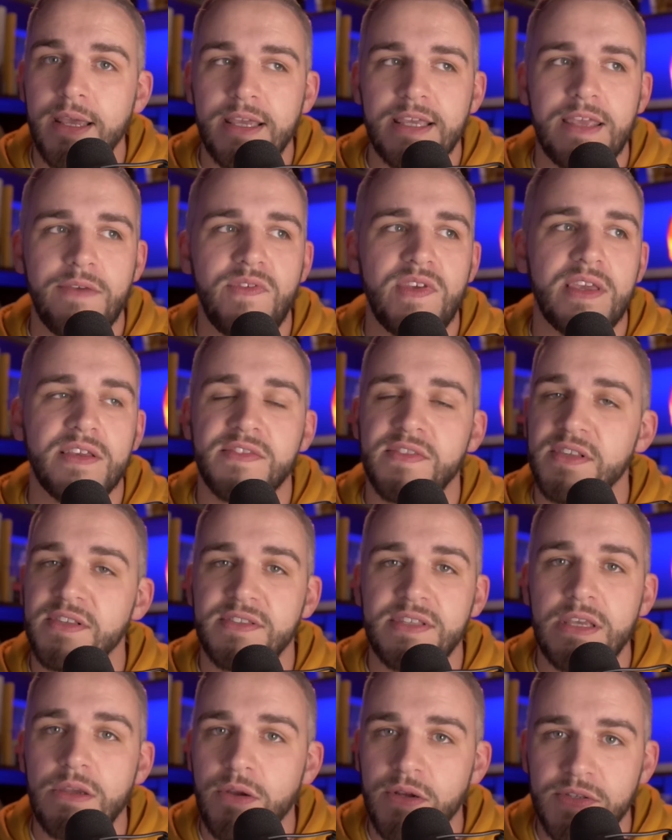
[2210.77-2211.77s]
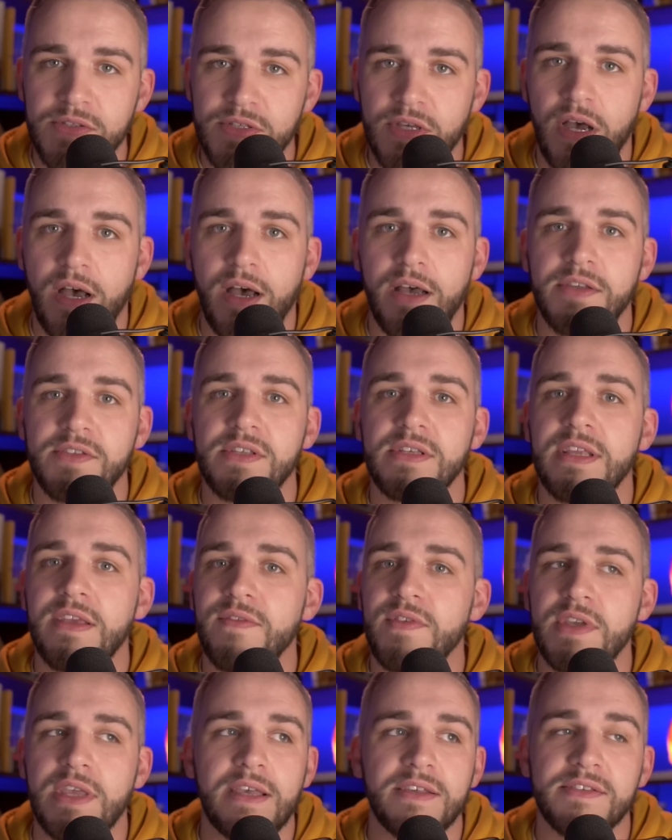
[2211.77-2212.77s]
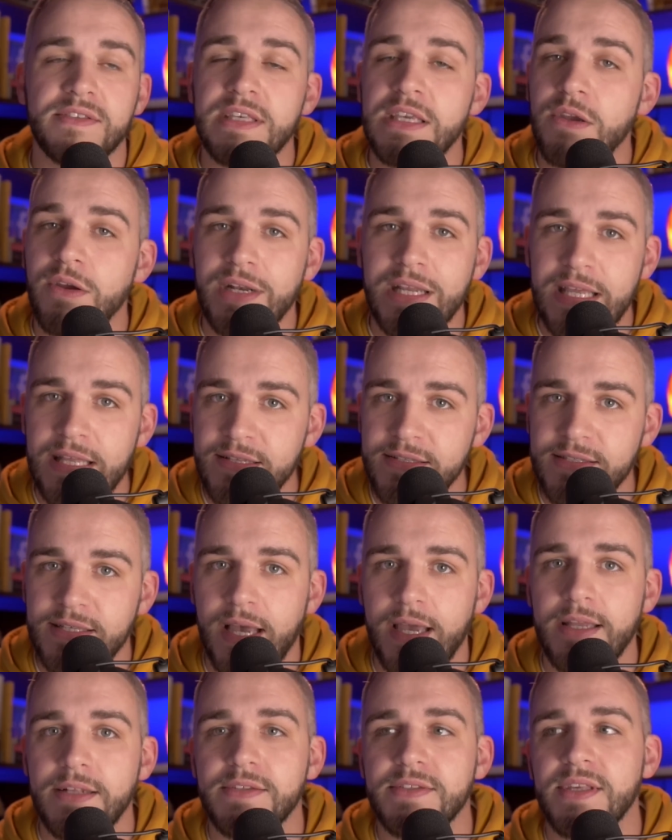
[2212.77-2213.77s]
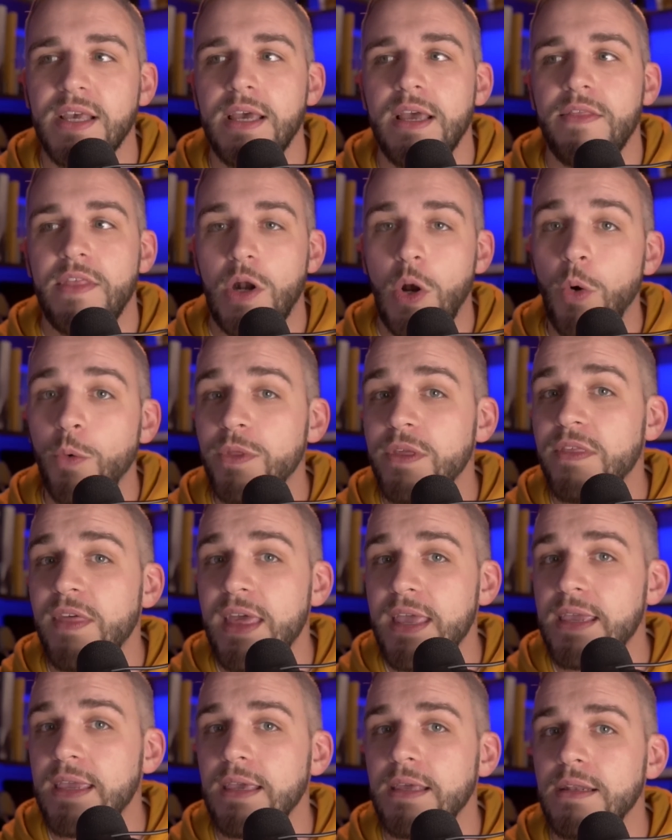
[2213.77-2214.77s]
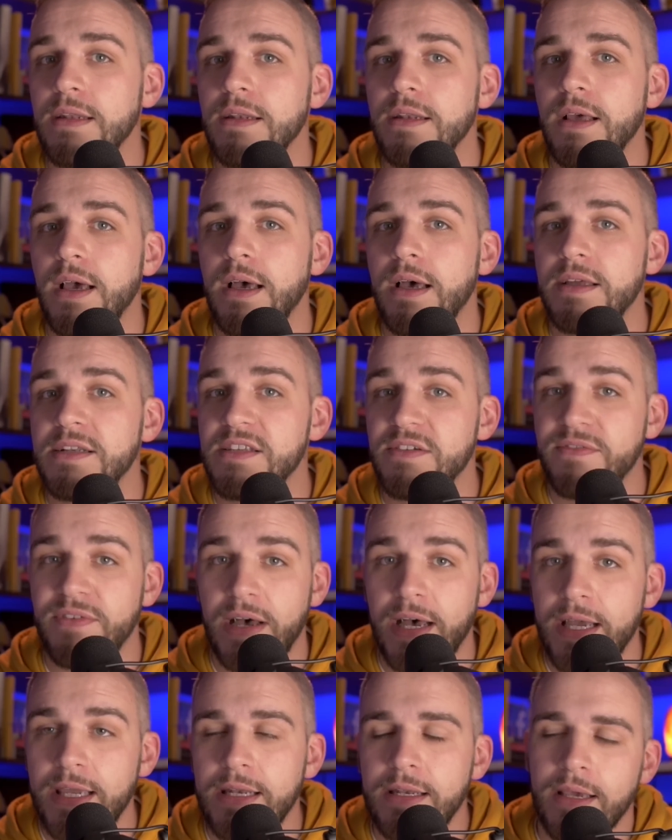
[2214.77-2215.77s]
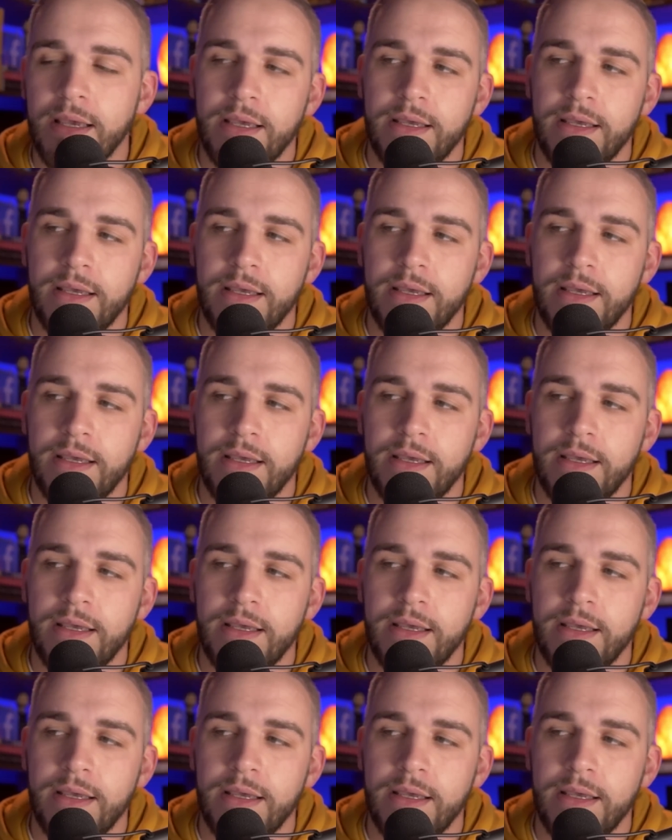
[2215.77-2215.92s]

giving us the secret sauce and giving us secret insights that only they can uh, divine.